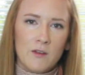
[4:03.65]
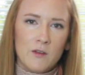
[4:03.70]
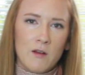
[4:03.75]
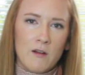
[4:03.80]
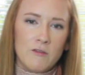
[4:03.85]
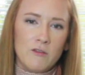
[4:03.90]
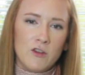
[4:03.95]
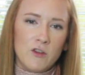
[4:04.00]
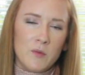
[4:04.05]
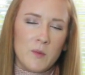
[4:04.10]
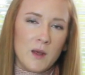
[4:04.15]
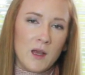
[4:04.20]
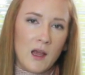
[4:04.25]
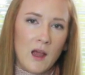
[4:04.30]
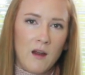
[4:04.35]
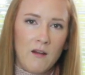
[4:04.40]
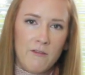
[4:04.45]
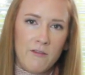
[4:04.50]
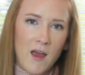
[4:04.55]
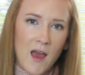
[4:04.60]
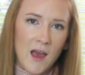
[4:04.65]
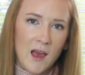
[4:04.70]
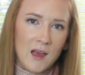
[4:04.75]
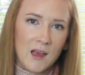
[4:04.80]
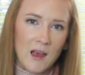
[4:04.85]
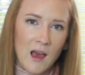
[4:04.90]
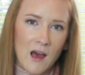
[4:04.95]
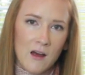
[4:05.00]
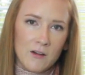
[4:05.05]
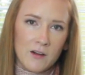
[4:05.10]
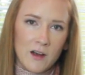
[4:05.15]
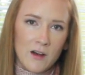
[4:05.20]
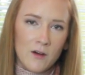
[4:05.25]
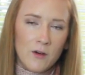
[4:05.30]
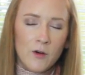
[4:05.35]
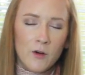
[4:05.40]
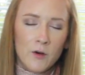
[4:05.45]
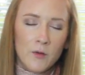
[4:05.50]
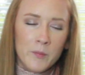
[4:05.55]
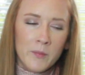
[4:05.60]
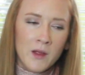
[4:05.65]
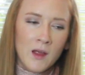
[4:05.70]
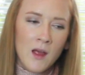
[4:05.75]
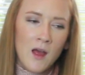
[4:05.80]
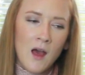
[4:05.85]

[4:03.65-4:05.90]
So I've just been kind of hanging out at home.